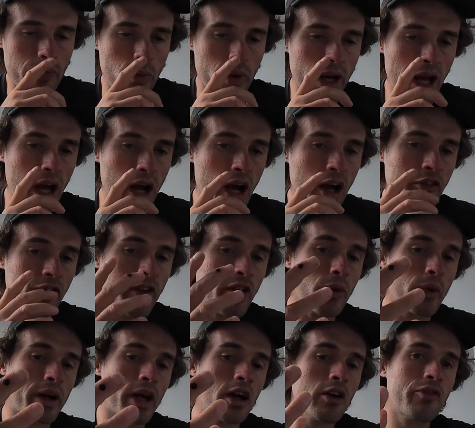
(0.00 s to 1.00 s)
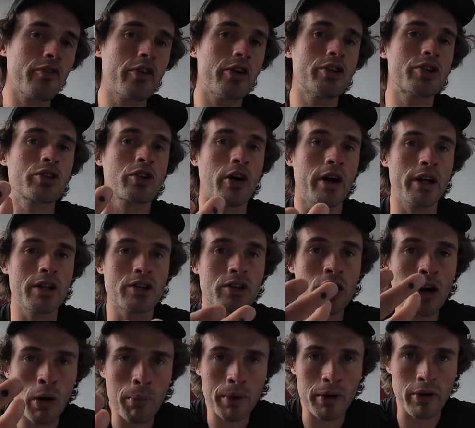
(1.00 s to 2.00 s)
when I first got into
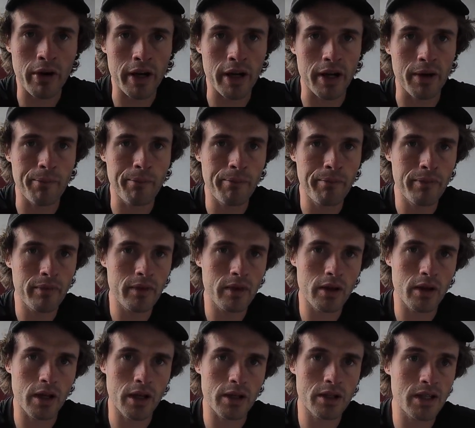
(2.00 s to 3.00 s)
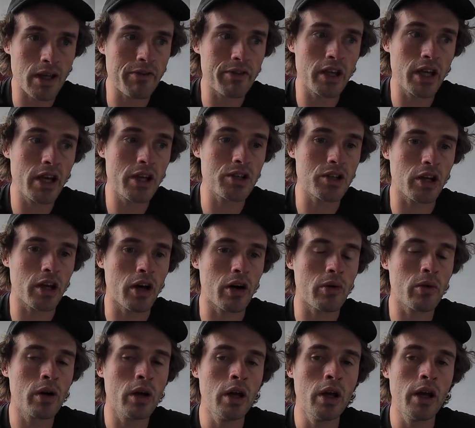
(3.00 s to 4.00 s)
copywriting 7 years
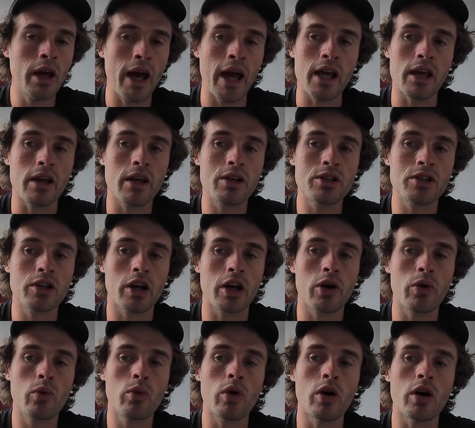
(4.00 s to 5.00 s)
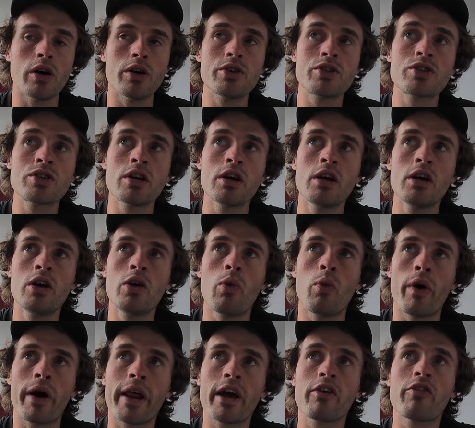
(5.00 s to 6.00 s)
ago, 8 years ago, was
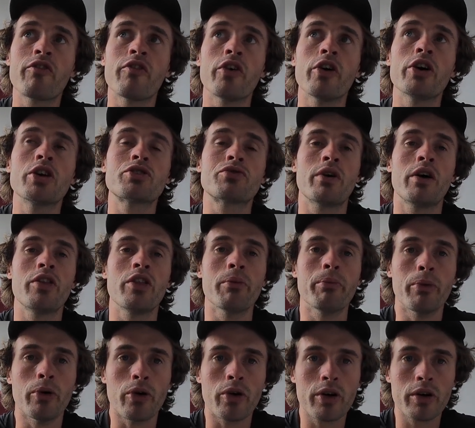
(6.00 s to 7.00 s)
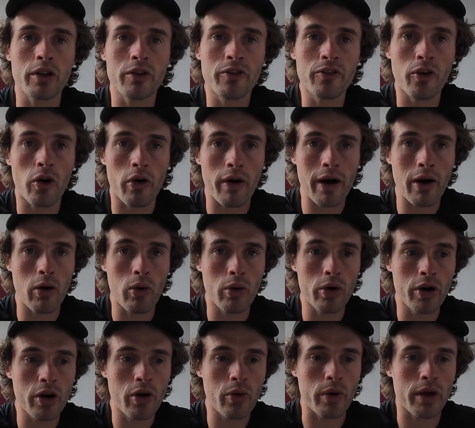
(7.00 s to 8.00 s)
when I first read the book, The 4-Hour
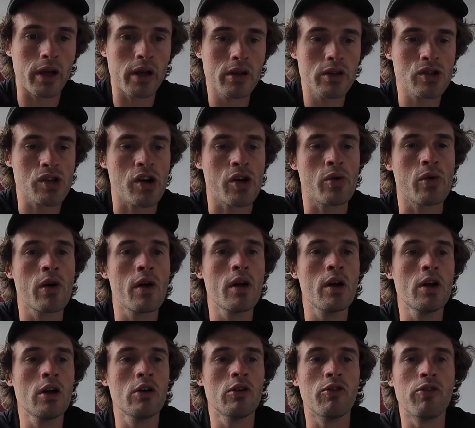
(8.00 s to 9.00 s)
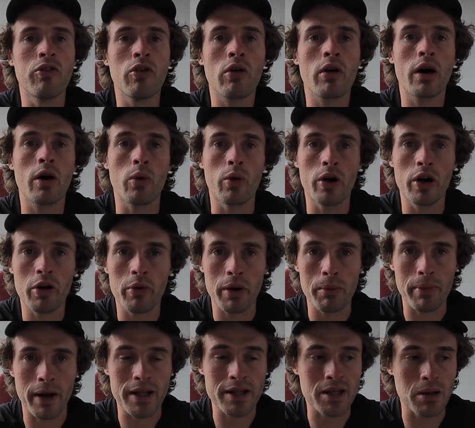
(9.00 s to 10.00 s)
Workweek. So The 4-Hour
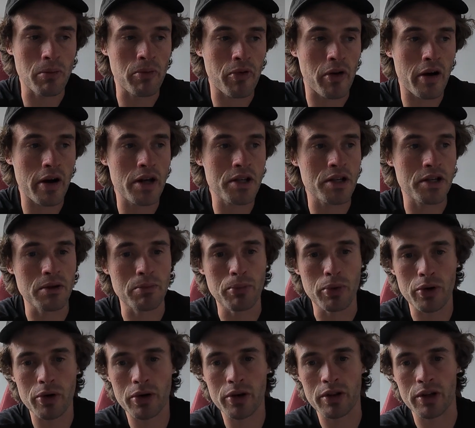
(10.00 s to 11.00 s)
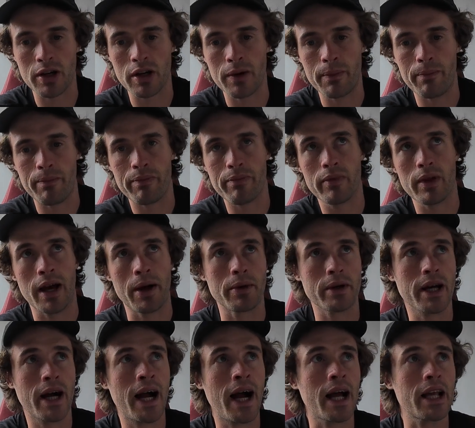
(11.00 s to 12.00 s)
Workweek by Tim Ferriss is a book that I
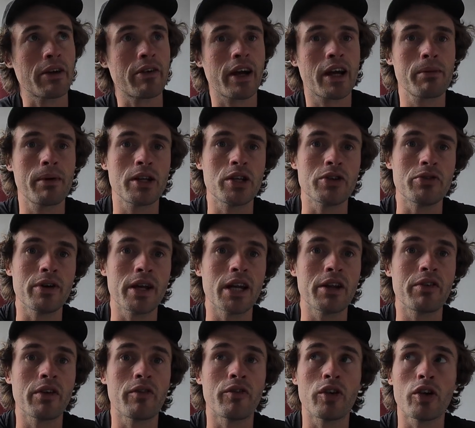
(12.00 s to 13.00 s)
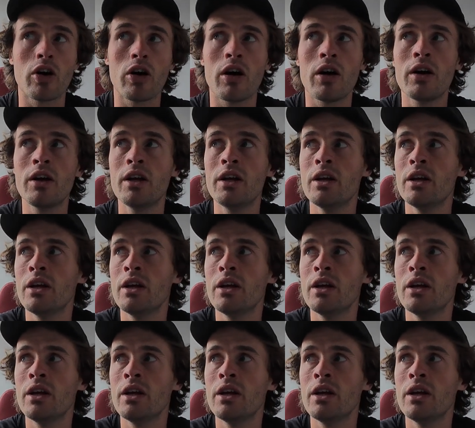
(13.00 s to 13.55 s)
would highly recommend you read if you've not.